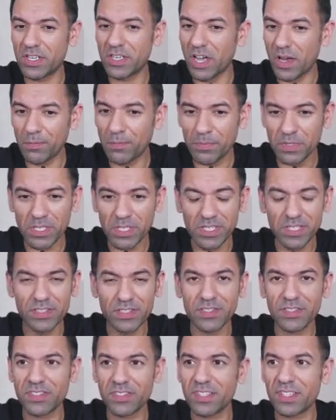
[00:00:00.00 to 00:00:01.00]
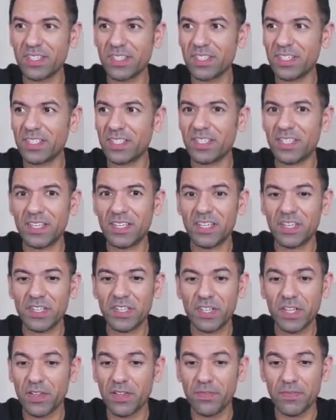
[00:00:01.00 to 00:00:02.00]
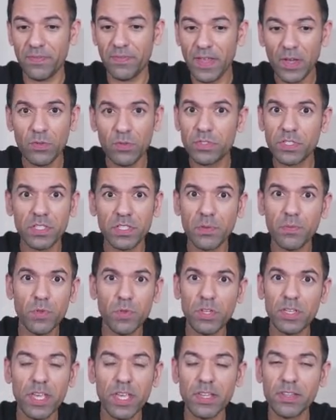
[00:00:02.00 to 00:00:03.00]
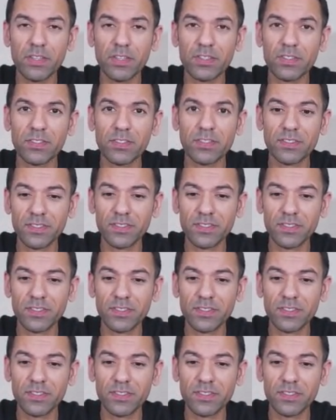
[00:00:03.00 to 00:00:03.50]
companies fail to communicate this.